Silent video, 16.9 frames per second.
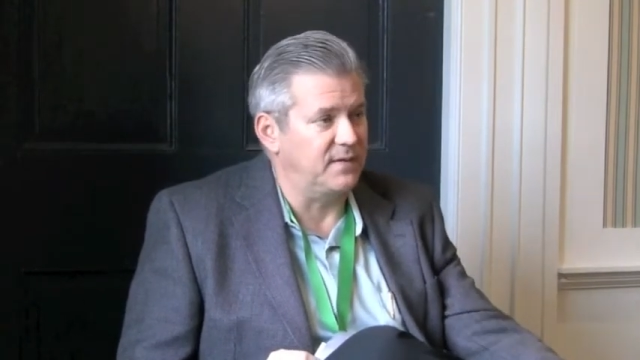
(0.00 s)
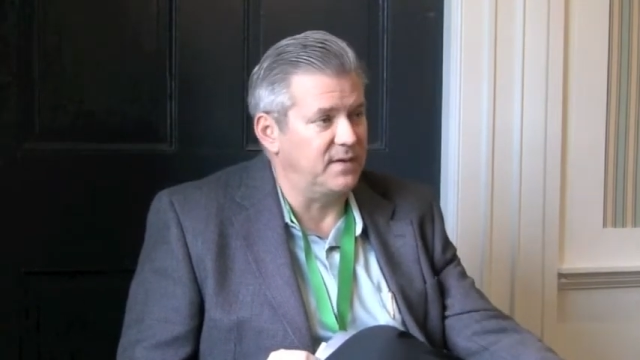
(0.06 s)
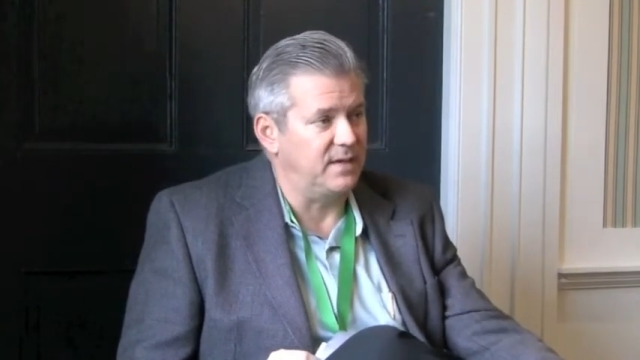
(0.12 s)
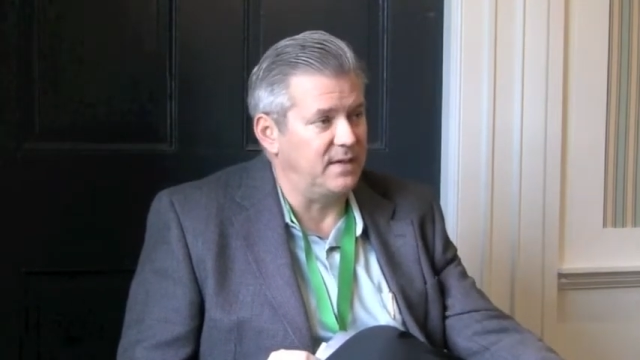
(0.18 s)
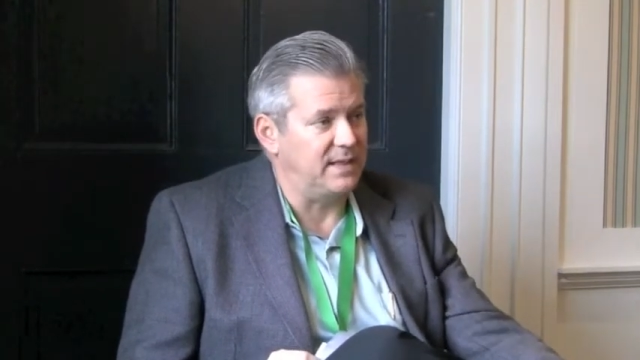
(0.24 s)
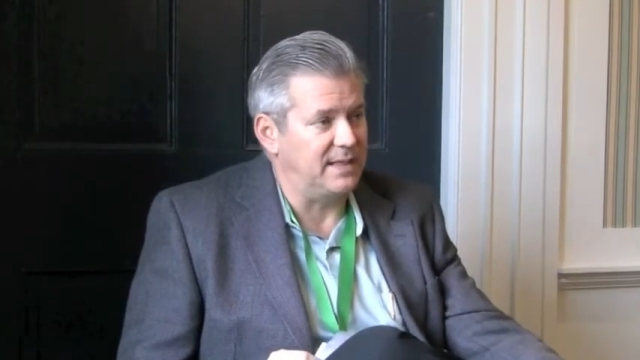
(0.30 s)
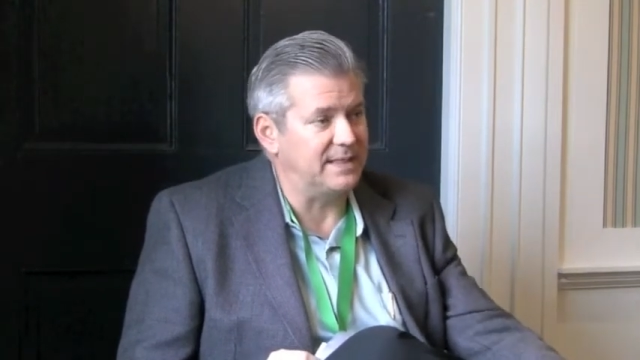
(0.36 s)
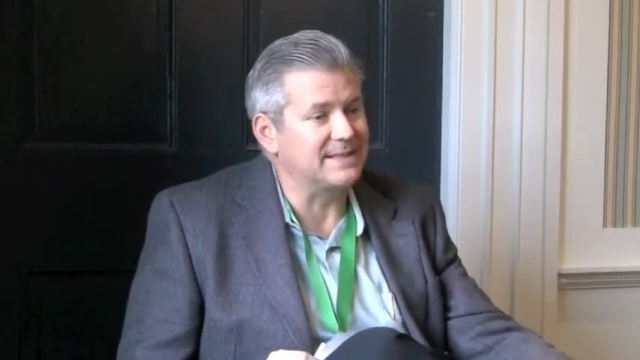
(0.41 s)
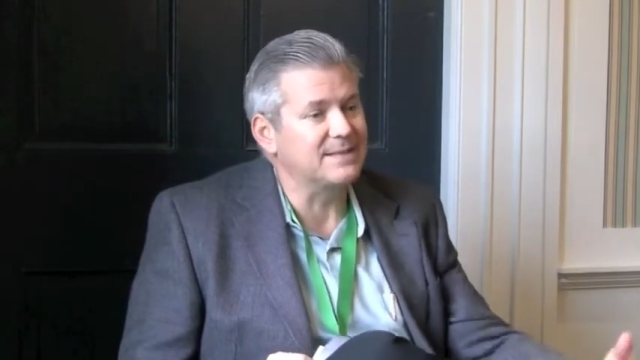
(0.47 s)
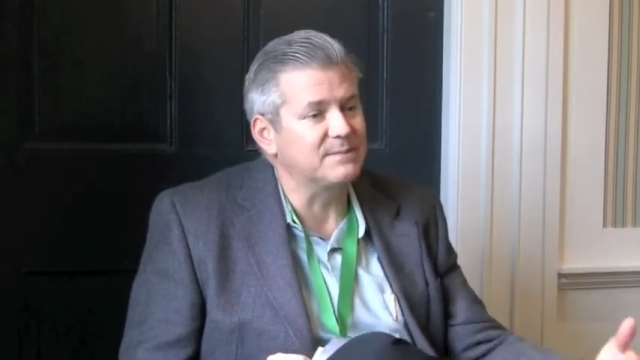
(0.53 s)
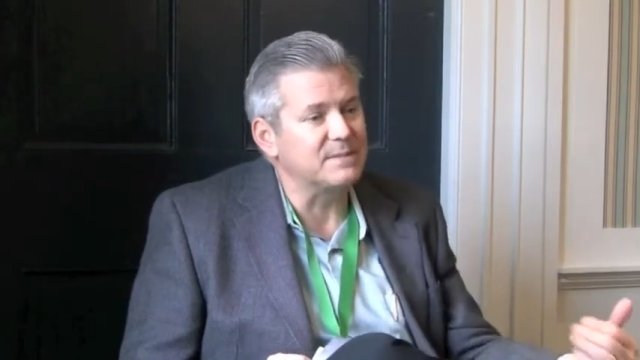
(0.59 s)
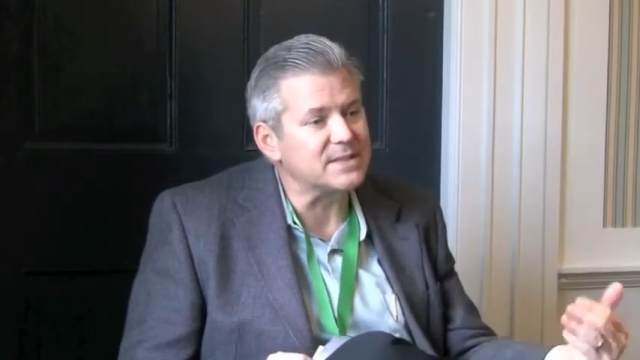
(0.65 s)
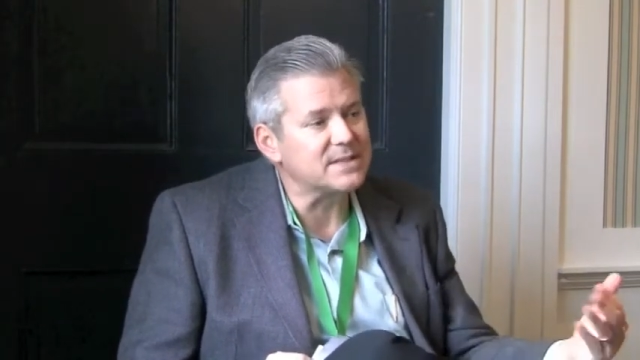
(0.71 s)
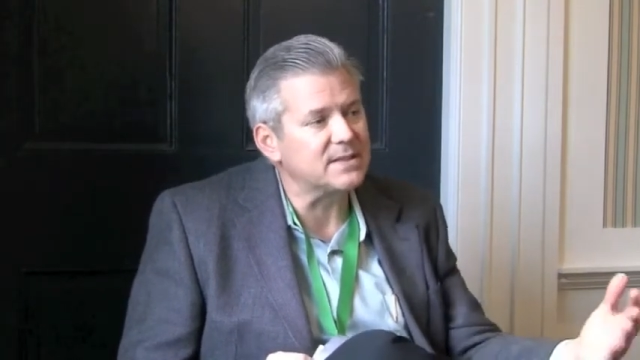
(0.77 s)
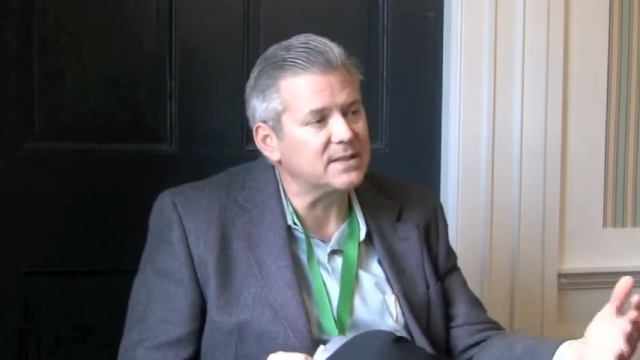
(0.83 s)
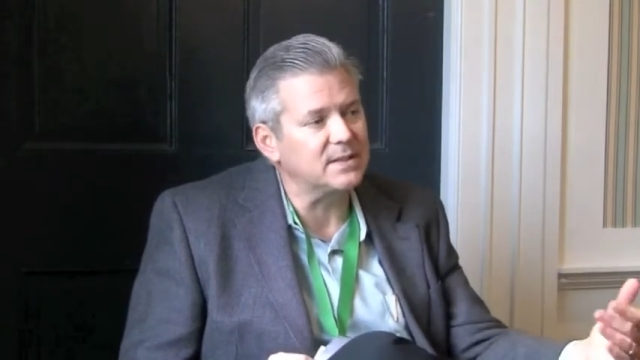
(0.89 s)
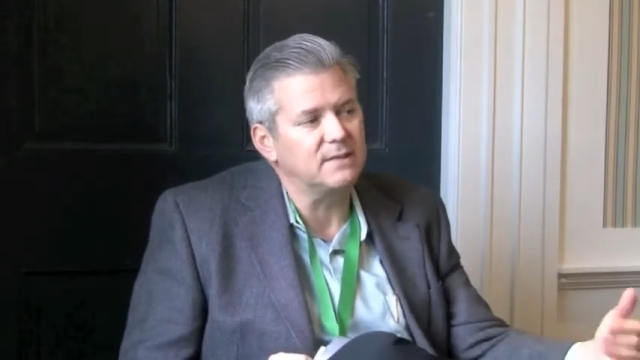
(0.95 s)
the
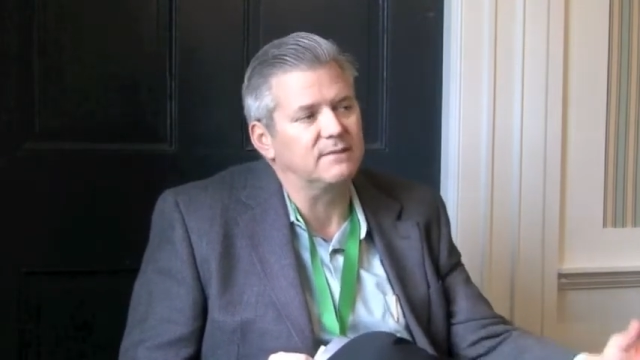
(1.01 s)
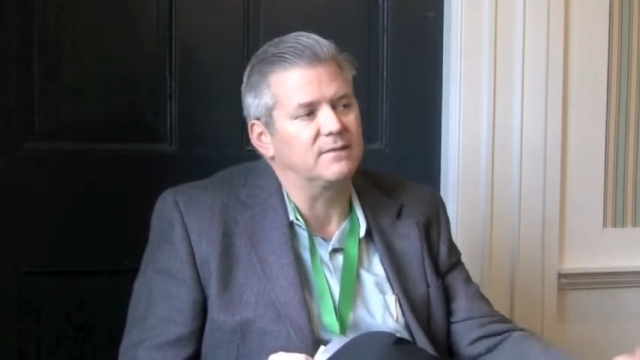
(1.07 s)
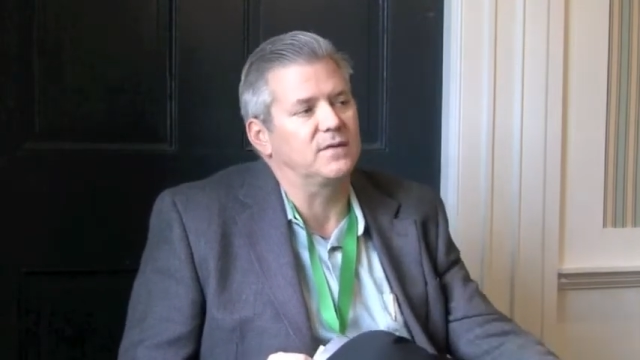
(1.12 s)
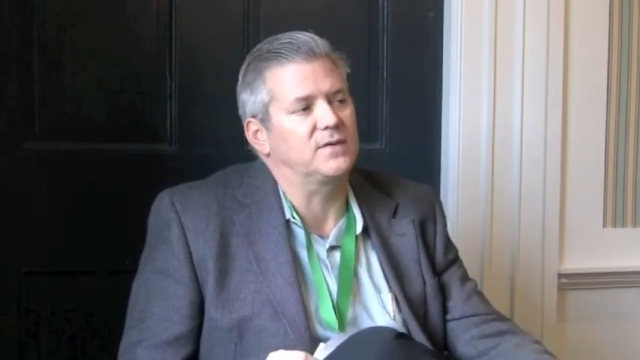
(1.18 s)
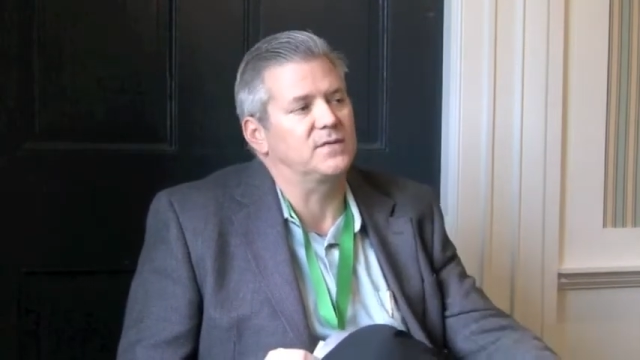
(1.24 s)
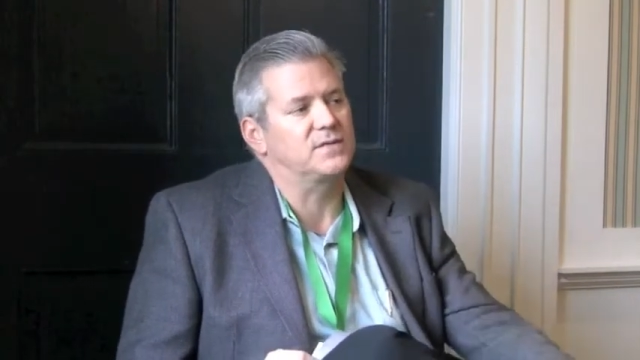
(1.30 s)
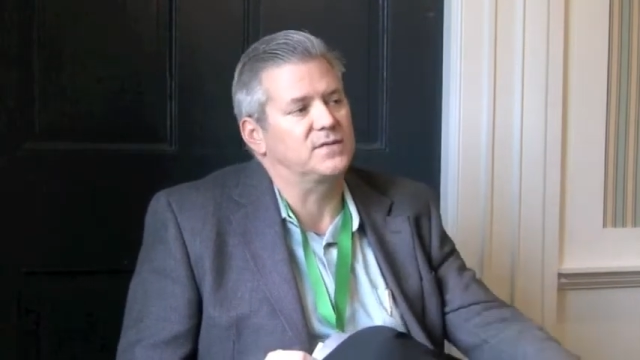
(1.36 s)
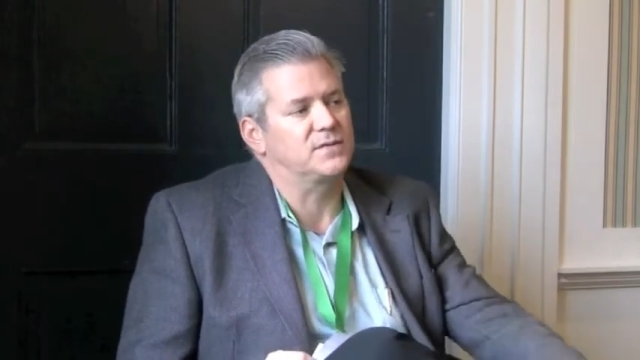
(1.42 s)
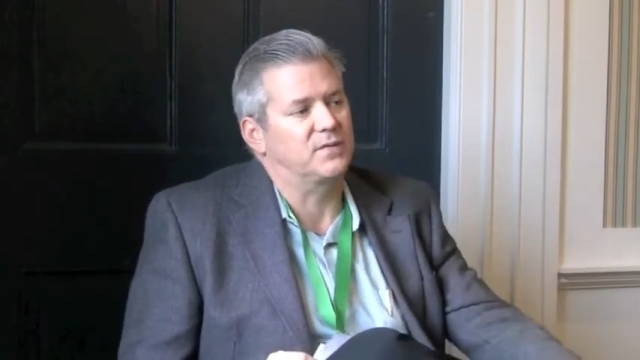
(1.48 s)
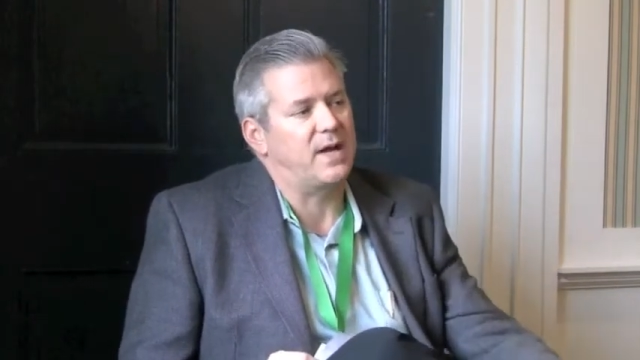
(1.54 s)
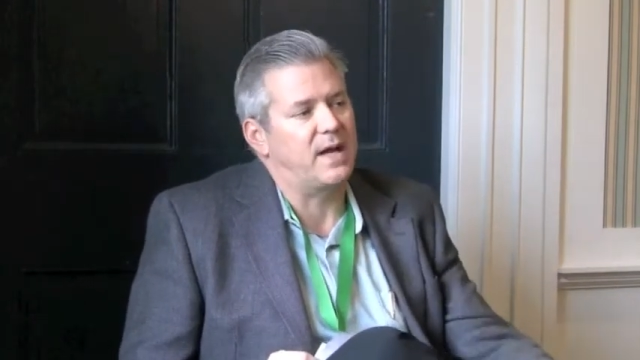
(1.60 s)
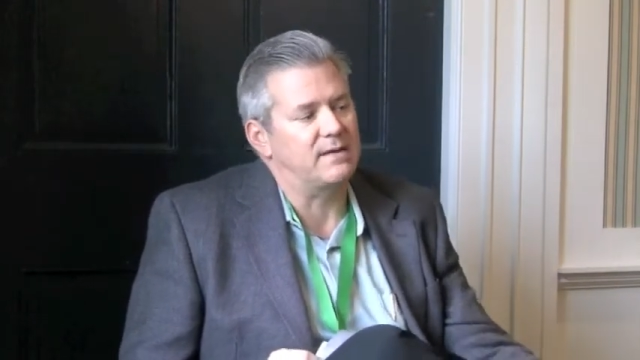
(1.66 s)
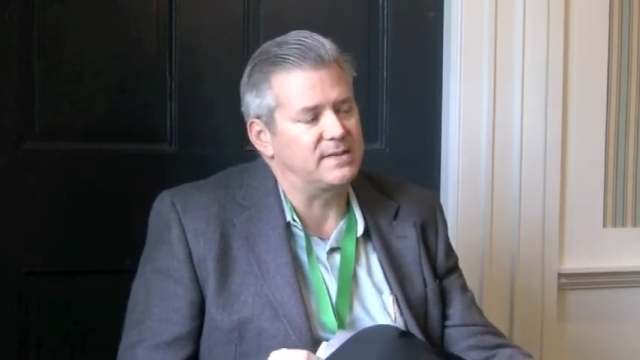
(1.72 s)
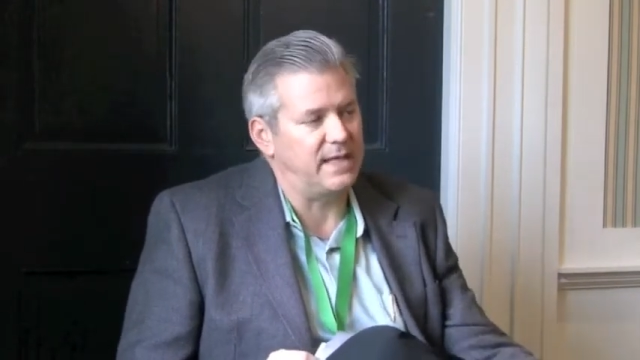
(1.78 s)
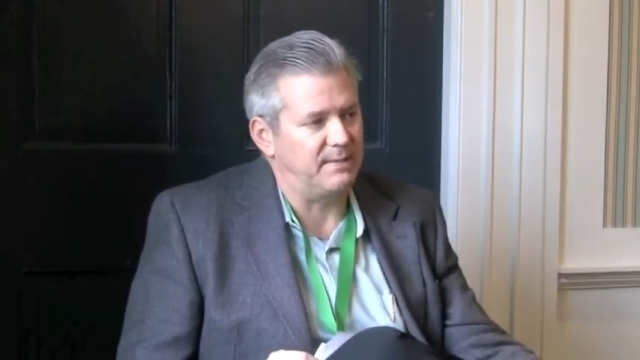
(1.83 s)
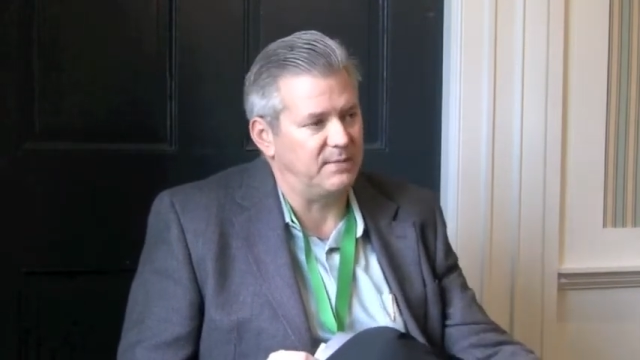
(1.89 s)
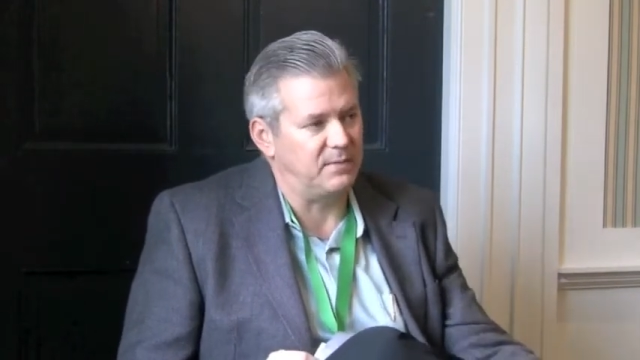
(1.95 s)
intimacy of those
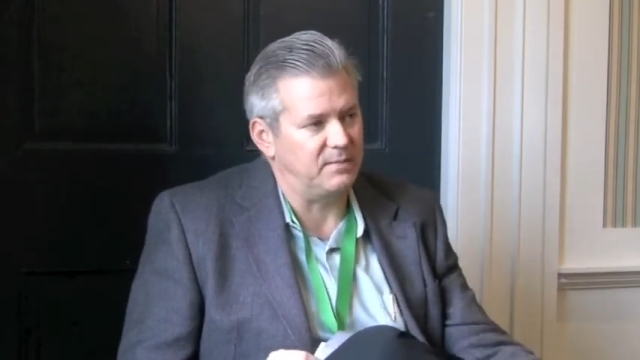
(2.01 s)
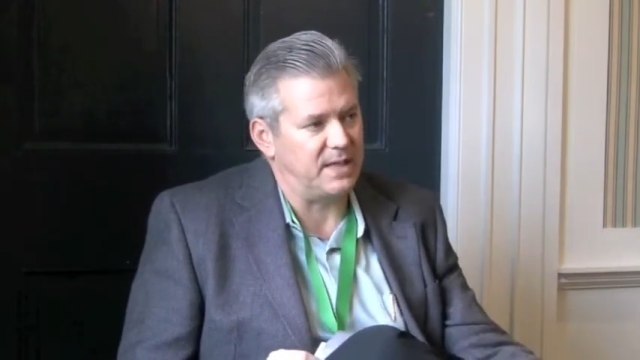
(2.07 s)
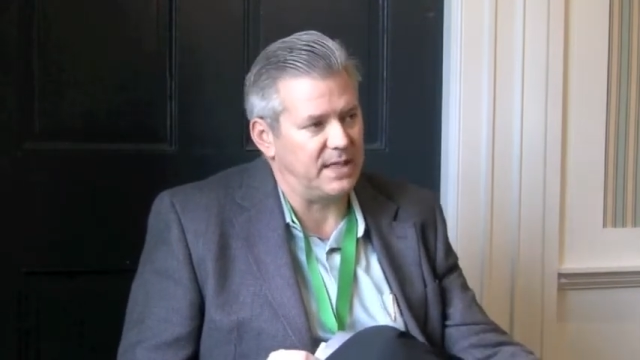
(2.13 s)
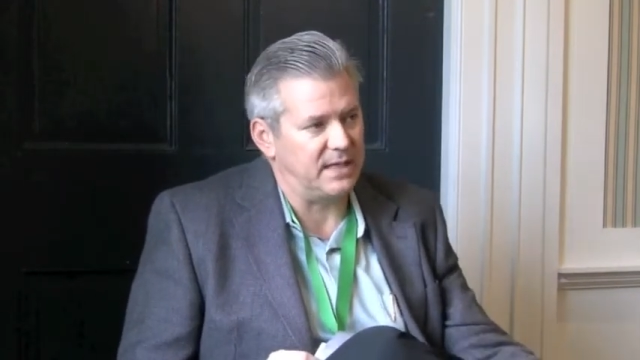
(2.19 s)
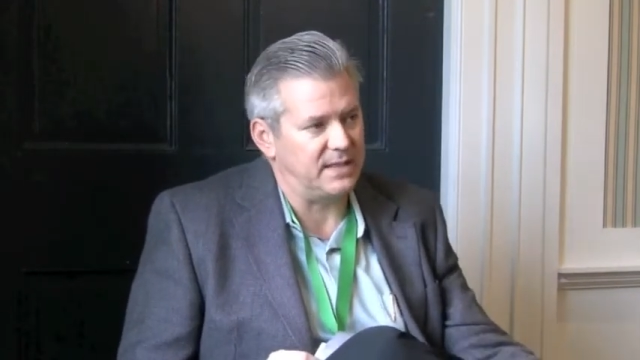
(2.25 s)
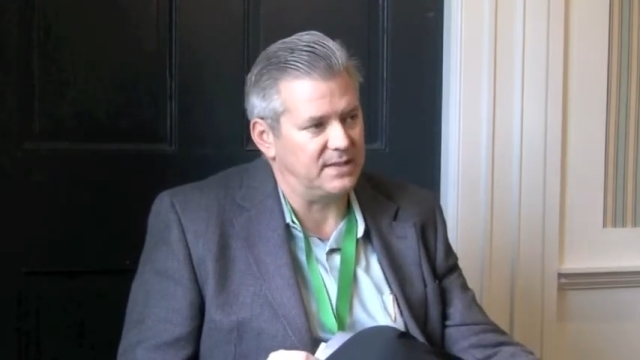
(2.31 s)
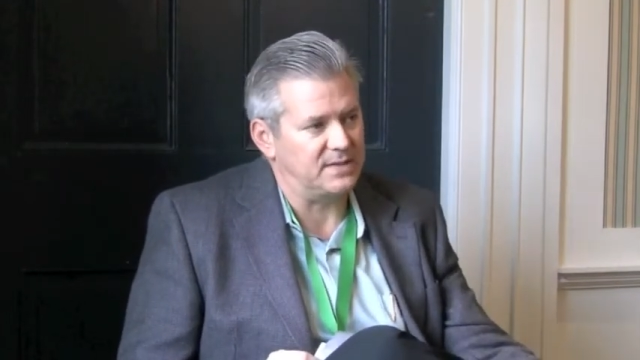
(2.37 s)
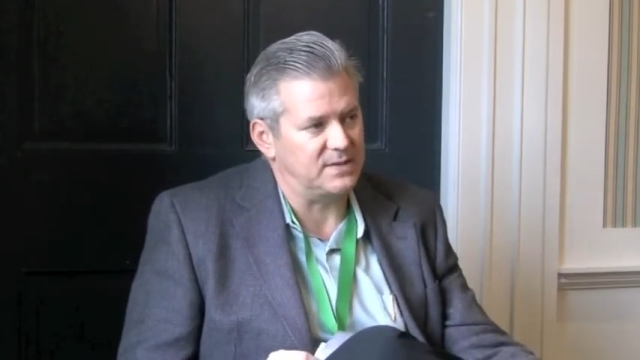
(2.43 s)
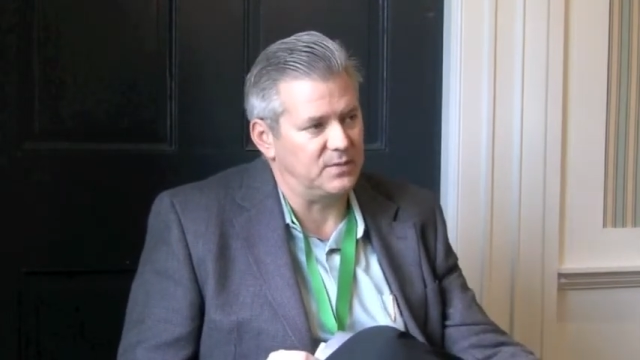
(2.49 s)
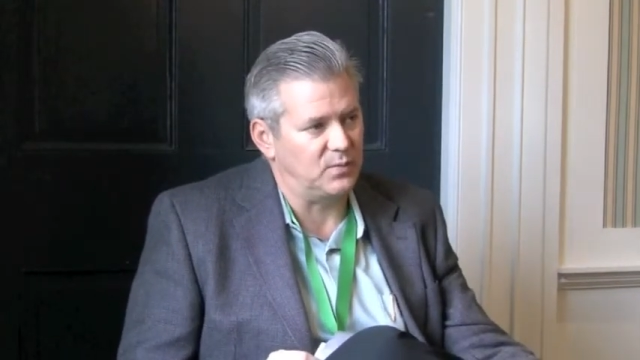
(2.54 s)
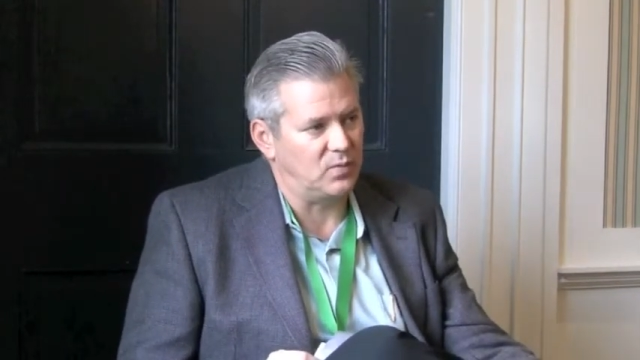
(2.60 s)
roundtable meetings,